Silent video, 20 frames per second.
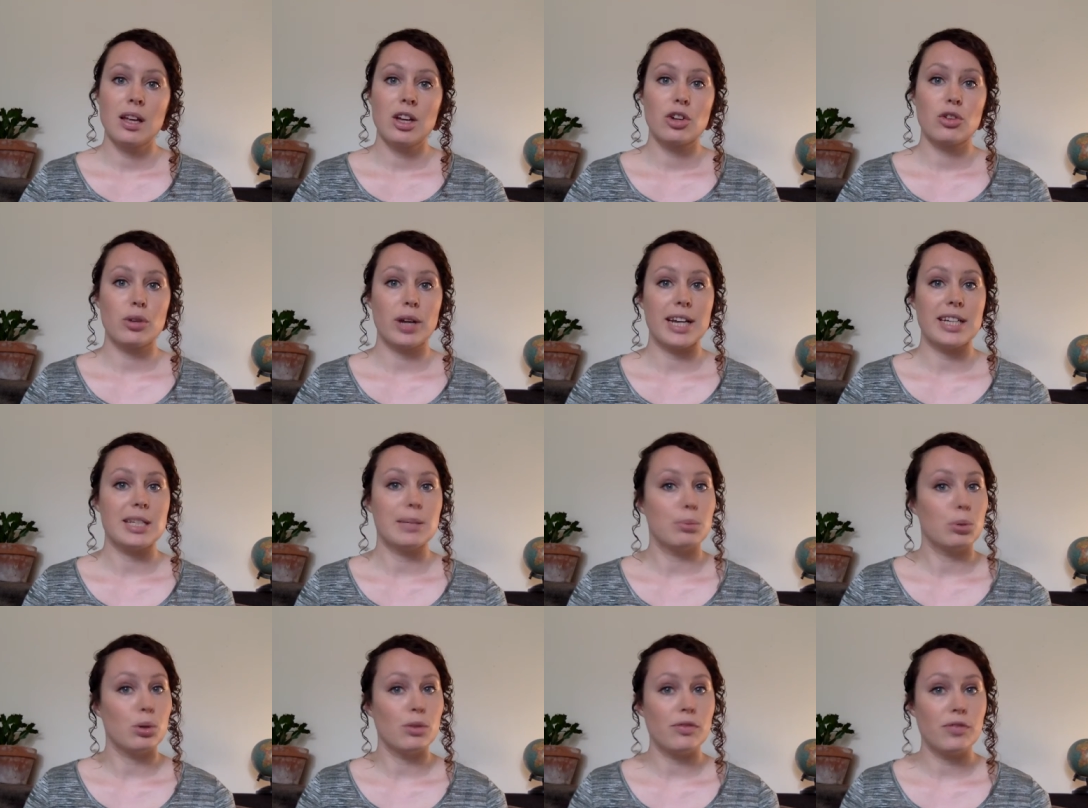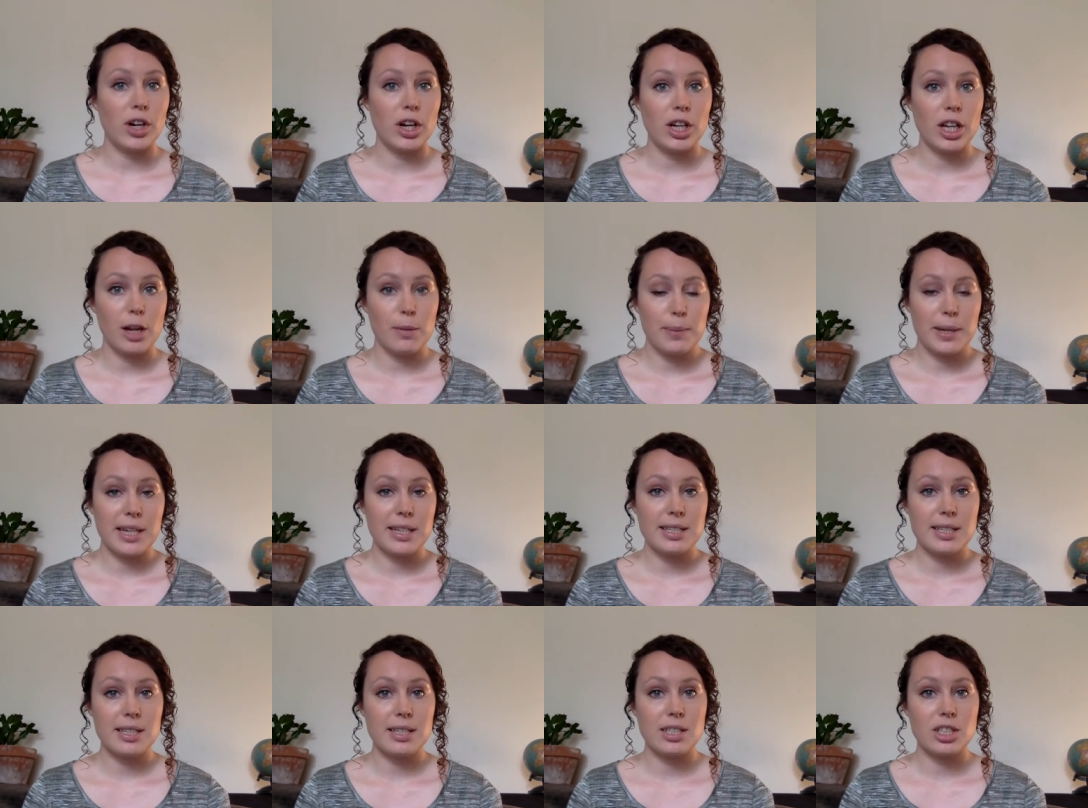creating portfolio
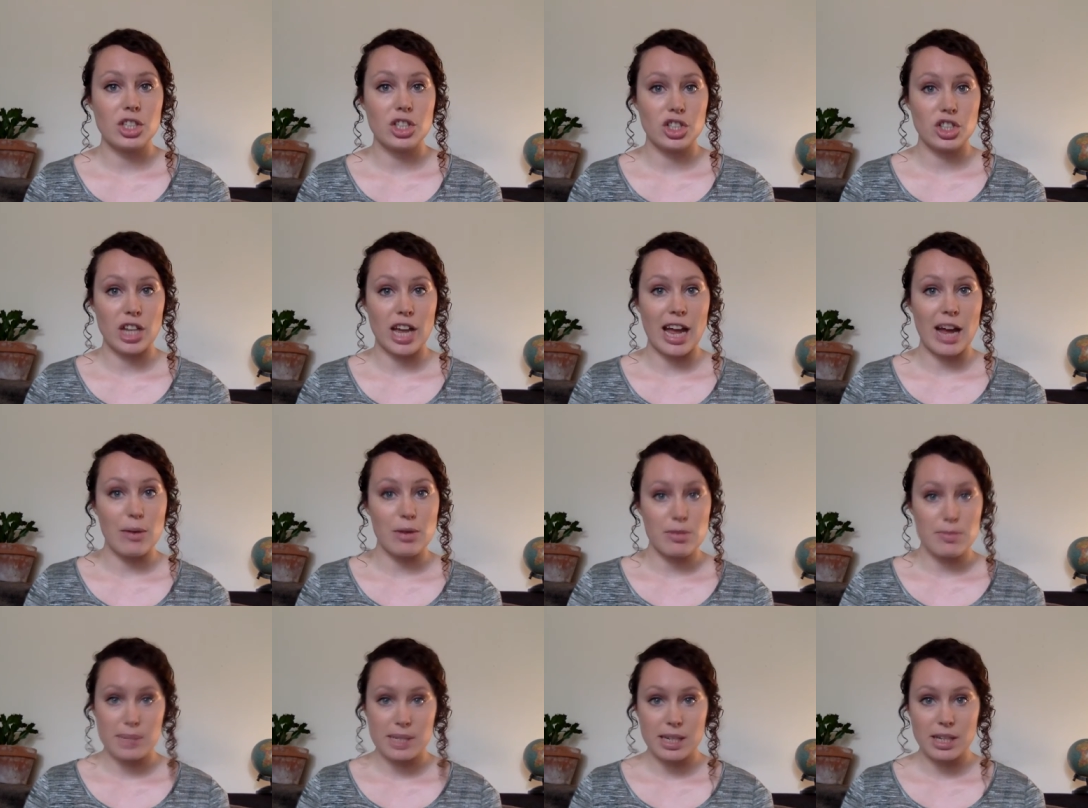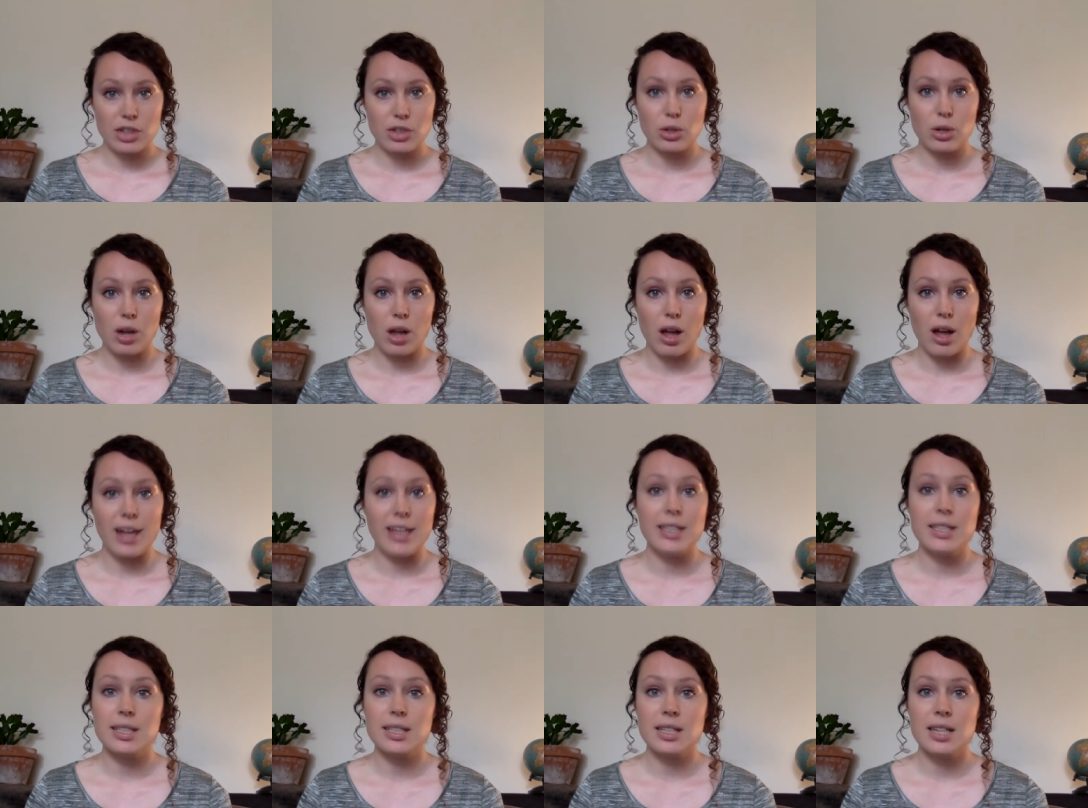pieces to share with potential
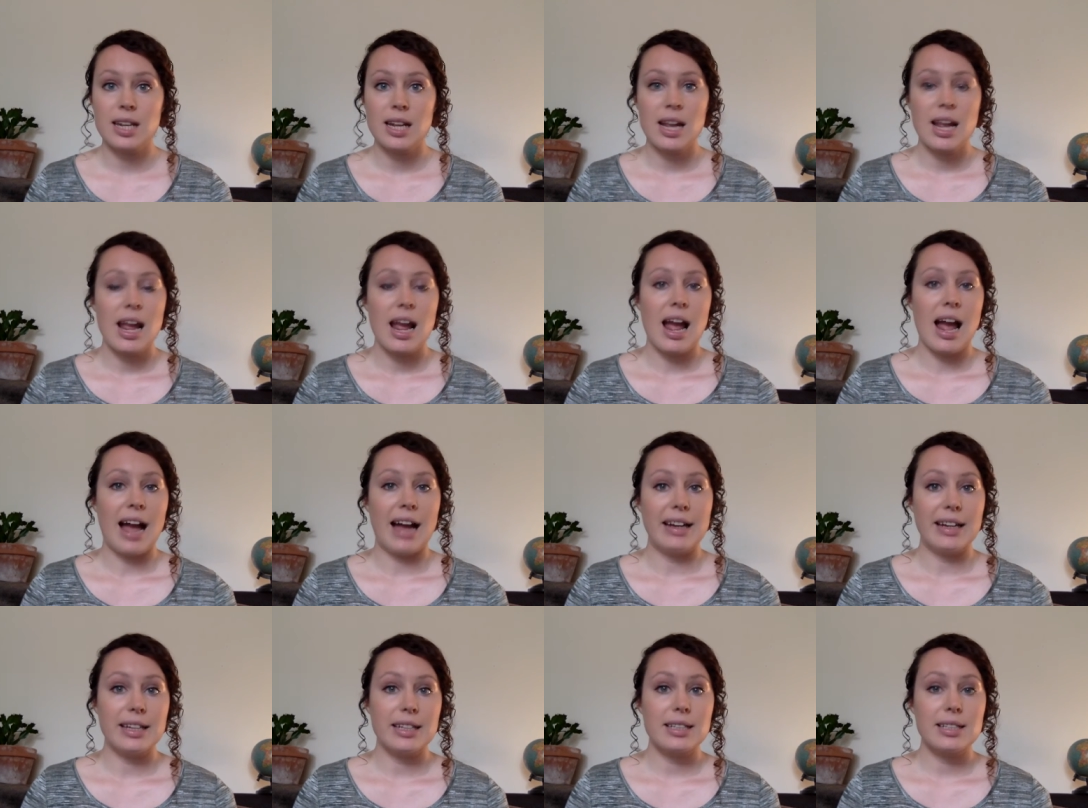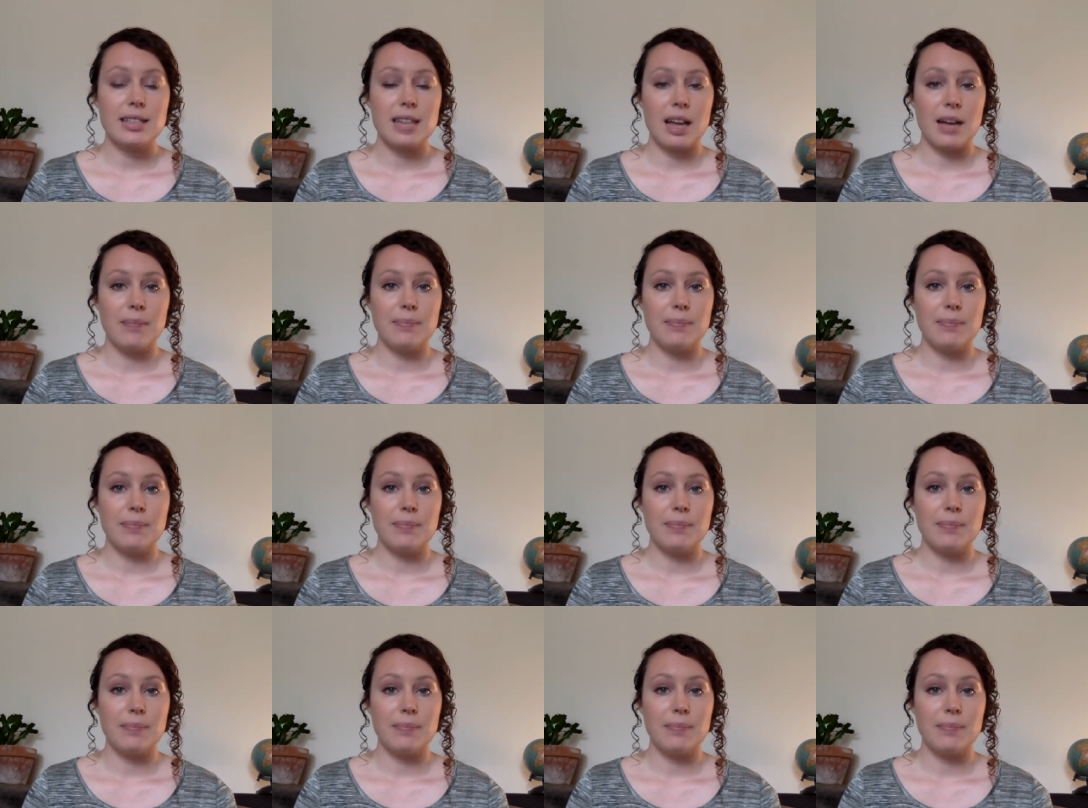clients, and it's